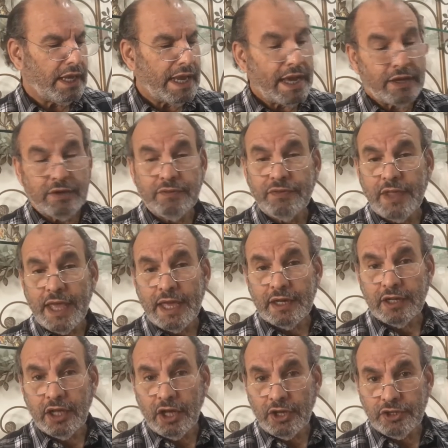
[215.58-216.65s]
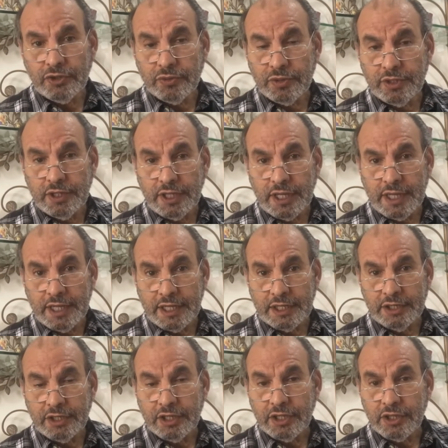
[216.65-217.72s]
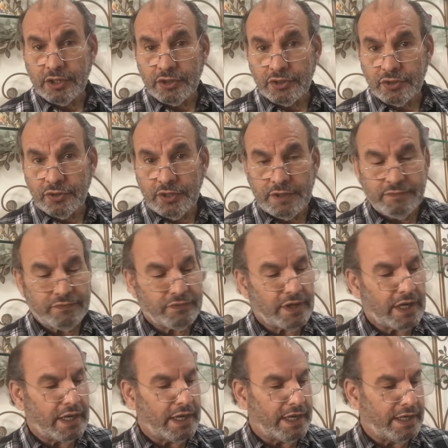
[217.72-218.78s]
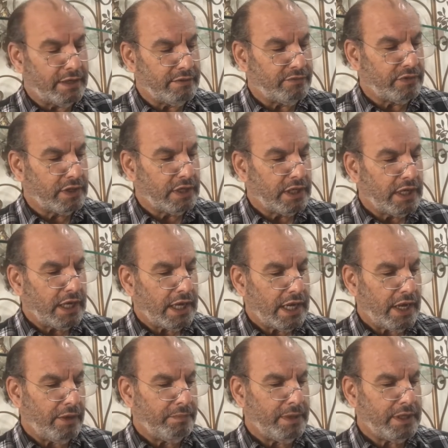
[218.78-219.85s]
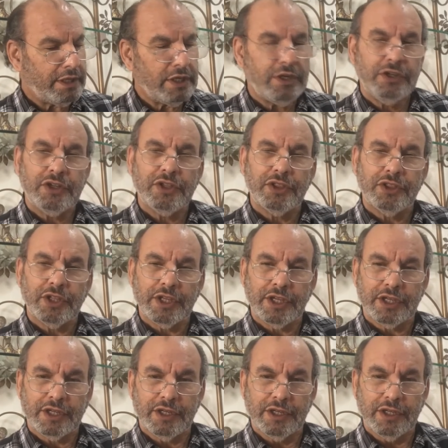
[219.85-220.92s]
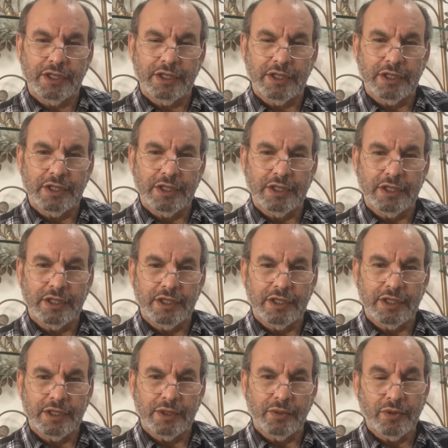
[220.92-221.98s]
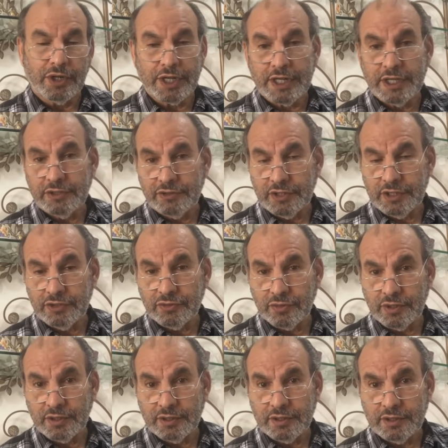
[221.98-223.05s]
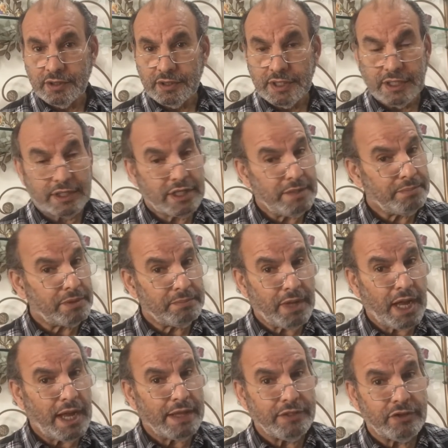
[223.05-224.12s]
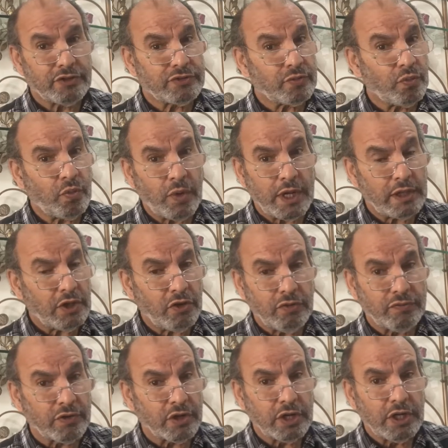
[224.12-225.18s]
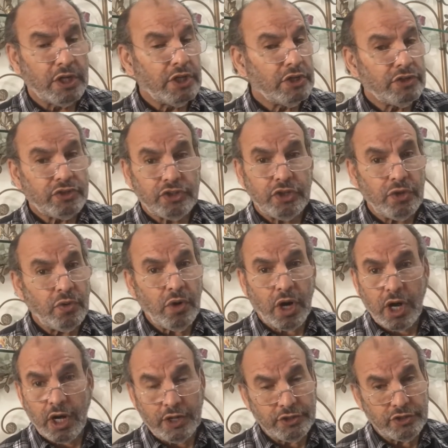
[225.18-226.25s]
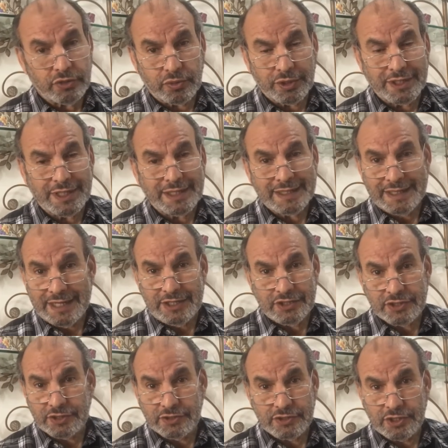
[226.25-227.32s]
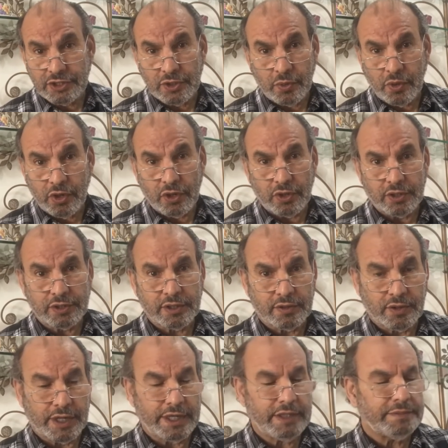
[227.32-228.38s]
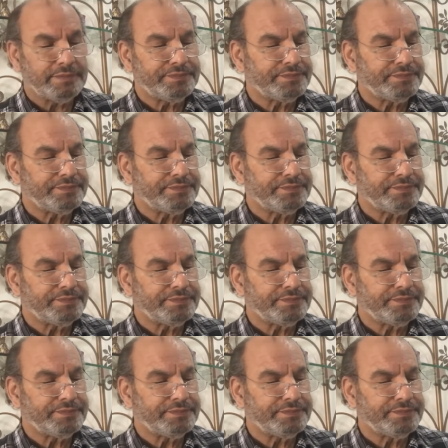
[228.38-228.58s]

Out of that 135, how many do you think were against Israel? Now keep in mind, there's well over 200 nations in the world, right?